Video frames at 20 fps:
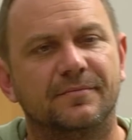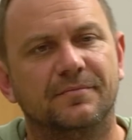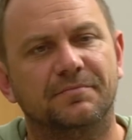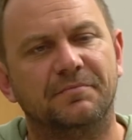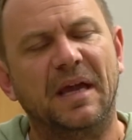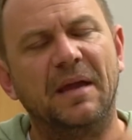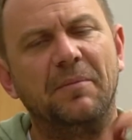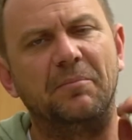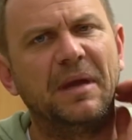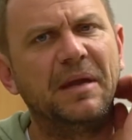
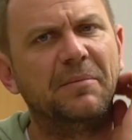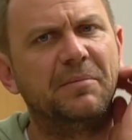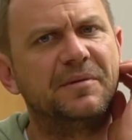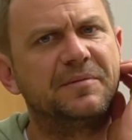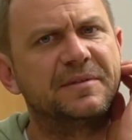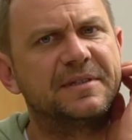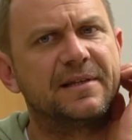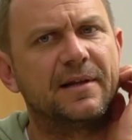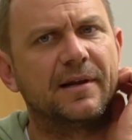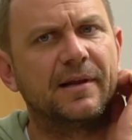Maybe
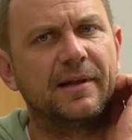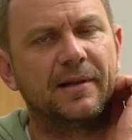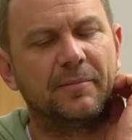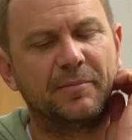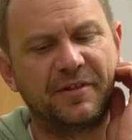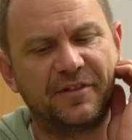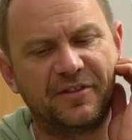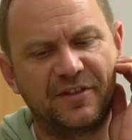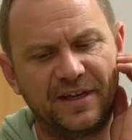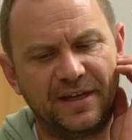it's a little
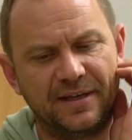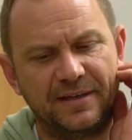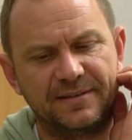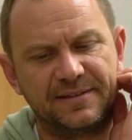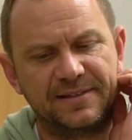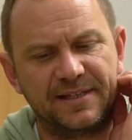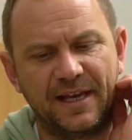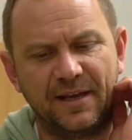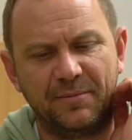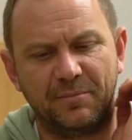bit the
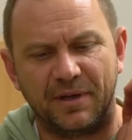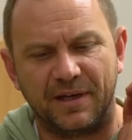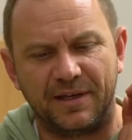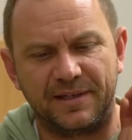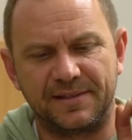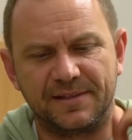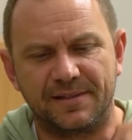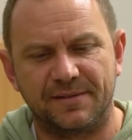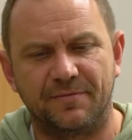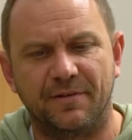same
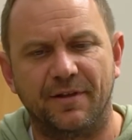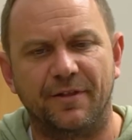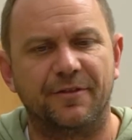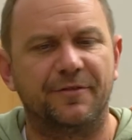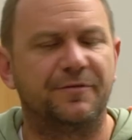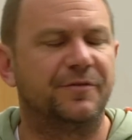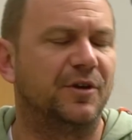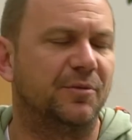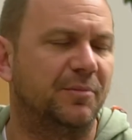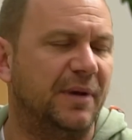as
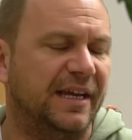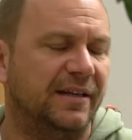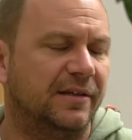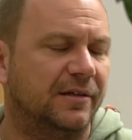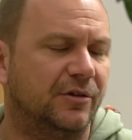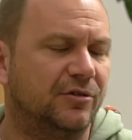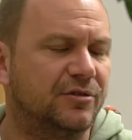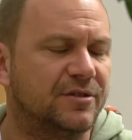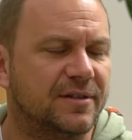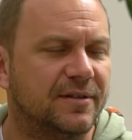with
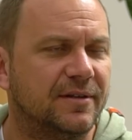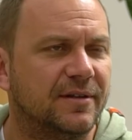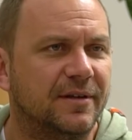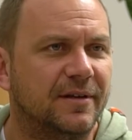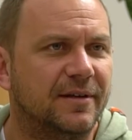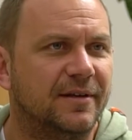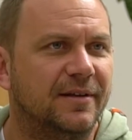tomatoes.